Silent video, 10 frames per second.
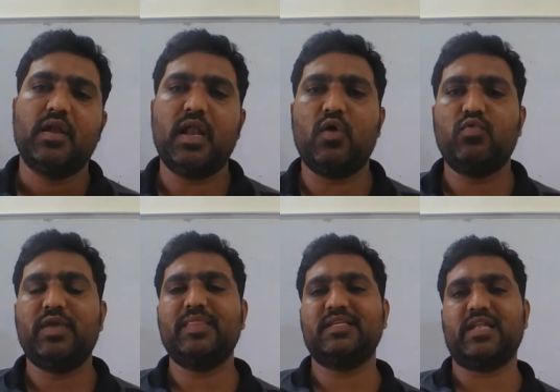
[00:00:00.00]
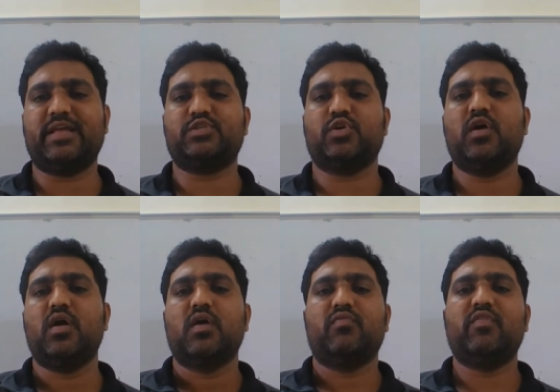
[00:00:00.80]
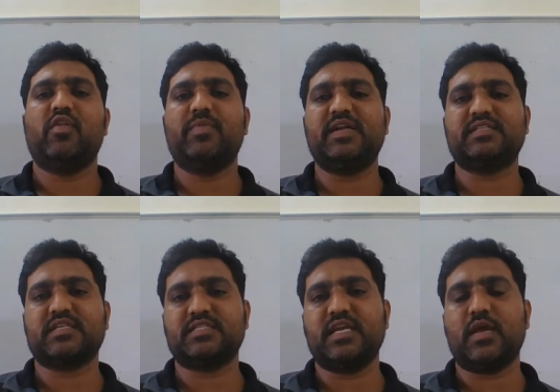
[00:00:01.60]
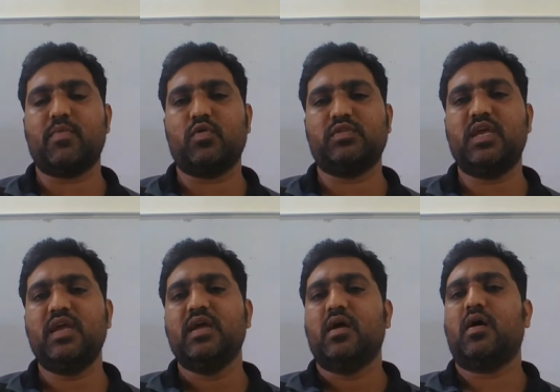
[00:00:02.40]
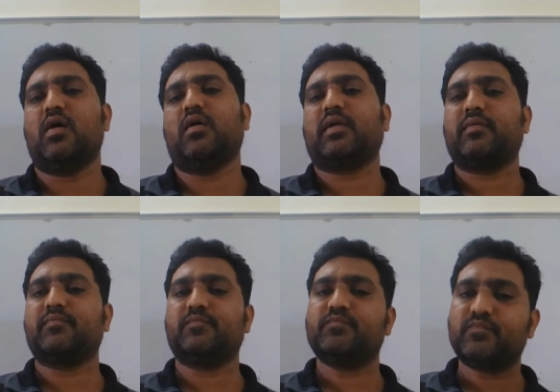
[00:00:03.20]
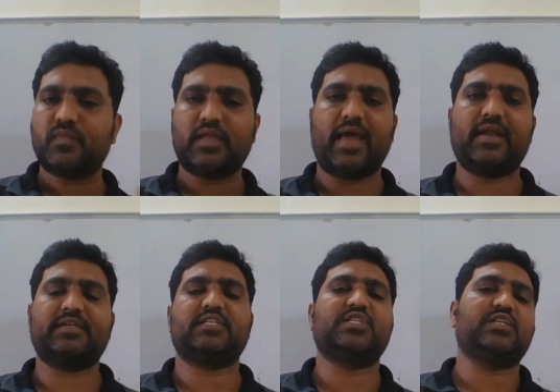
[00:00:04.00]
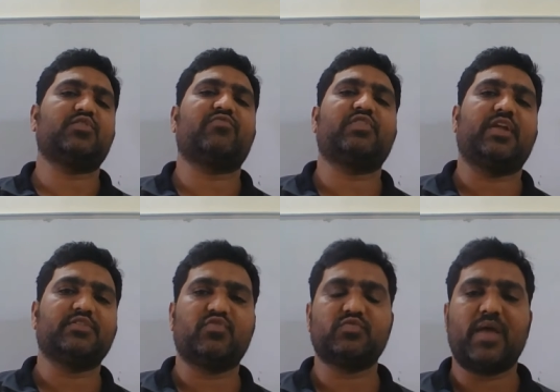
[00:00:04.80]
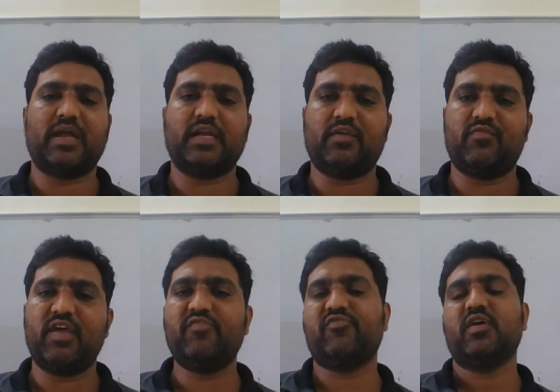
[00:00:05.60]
Now in this lecture, we will be discussing about the characteristics of the transverse magnetic wave,